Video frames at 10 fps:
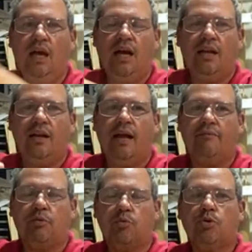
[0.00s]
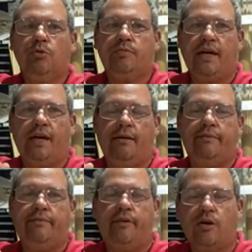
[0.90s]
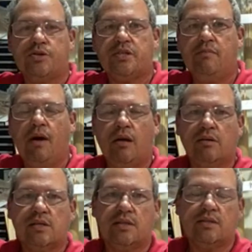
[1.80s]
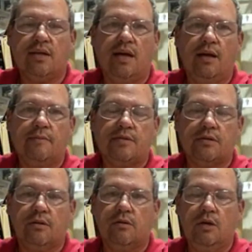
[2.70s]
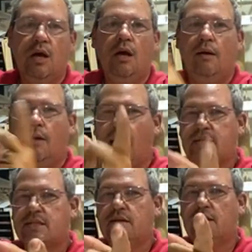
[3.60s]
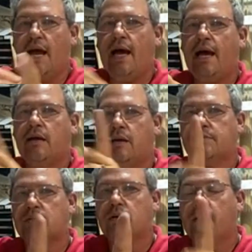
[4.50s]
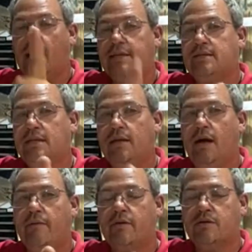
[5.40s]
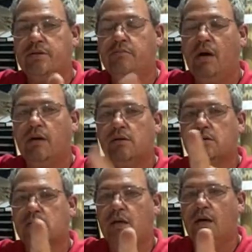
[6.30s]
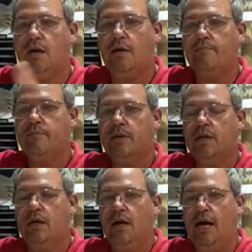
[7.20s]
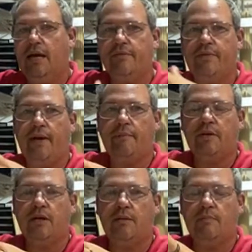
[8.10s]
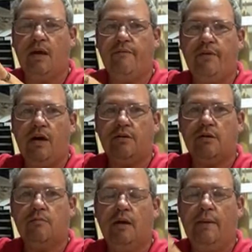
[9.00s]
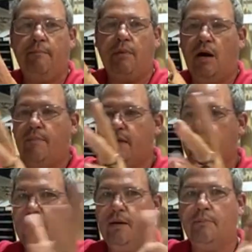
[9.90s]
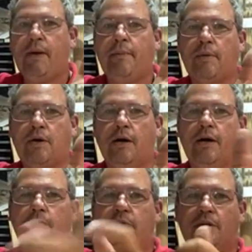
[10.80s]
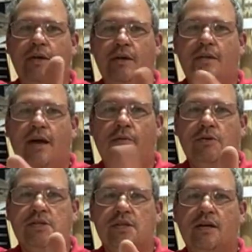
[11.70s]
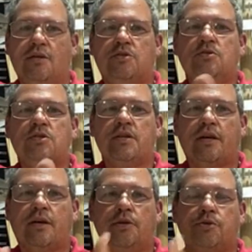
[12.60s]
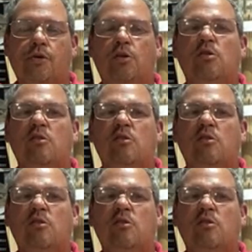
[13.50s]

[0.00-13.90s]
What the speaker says: I didn't have the room to have RC models at the time, so I did have RC models. I had a family, my father had bought me a Piper Cub that was a 2-stick control,